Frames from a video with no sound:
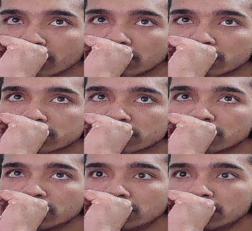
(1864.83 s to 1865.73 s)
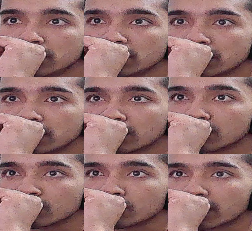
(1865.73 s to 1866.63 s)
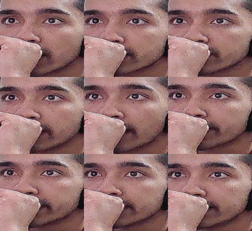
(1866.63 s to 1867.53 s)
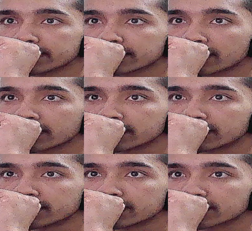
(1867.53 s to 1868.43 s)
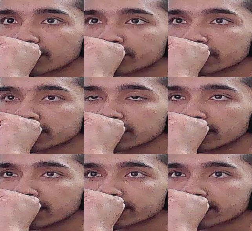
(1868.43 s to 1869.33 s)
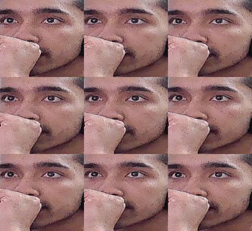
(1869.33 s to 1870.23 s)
so what will happen? This suppose let's consider this is